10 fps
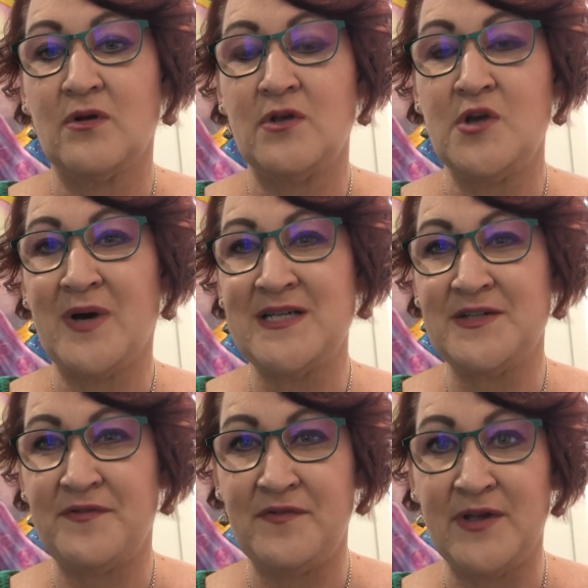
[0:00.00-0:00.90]
You are
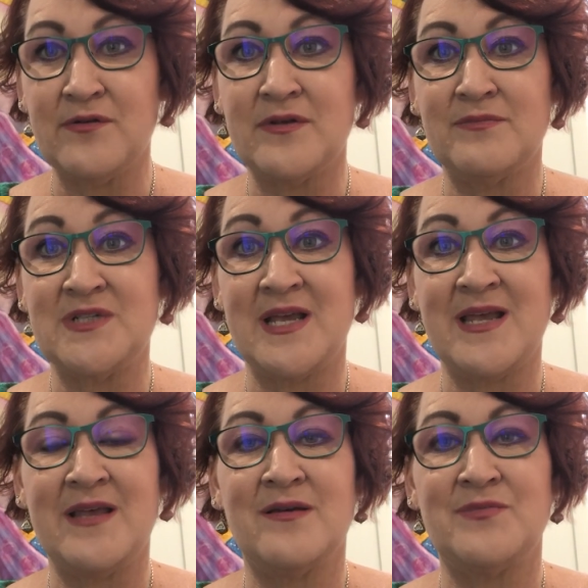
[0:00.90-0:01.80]
to feel them, to
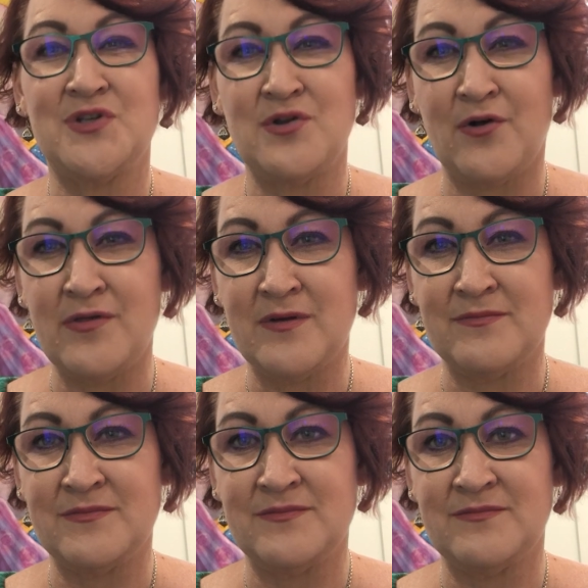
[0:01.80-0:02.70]
hear them, to know
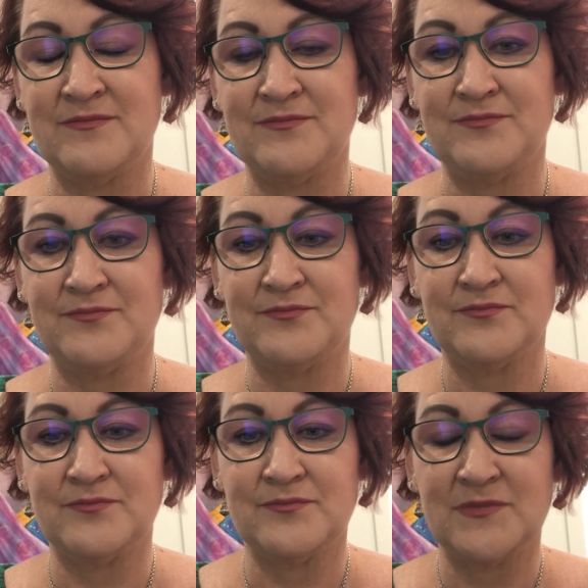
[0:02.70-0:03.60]
them,
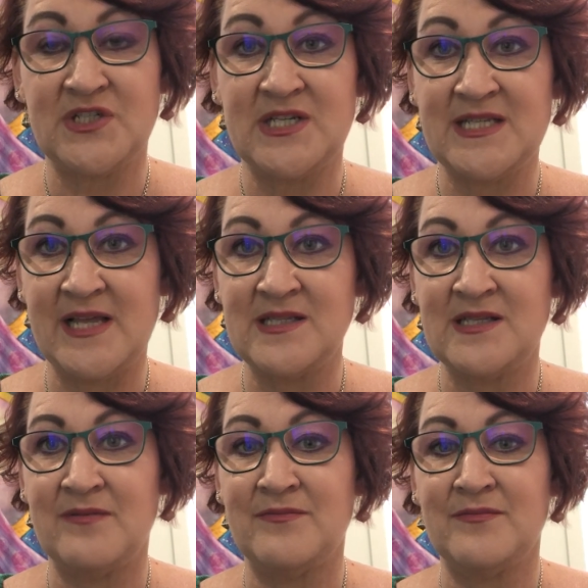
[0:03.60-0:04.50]
to sense
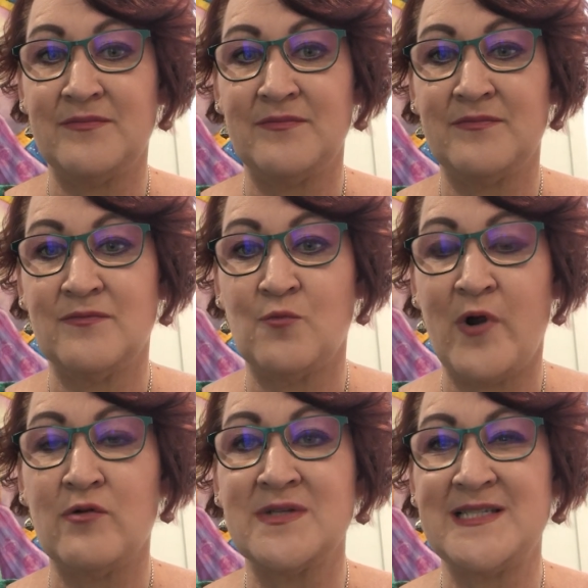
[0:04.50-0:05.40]
them.
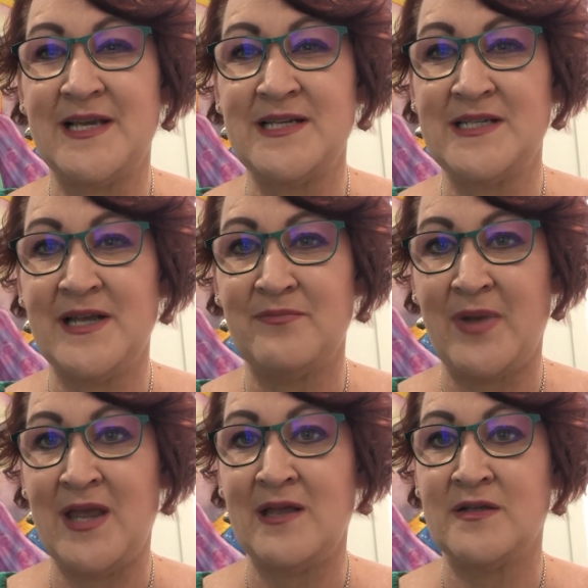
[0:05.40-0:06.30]
We're all sentient
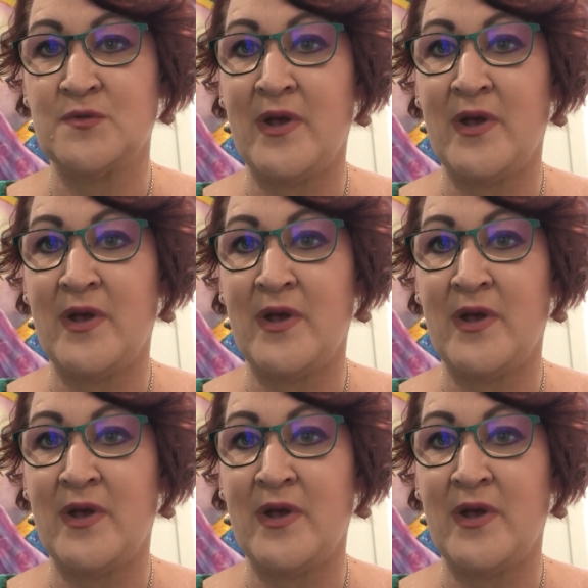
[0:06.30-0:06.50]
beings.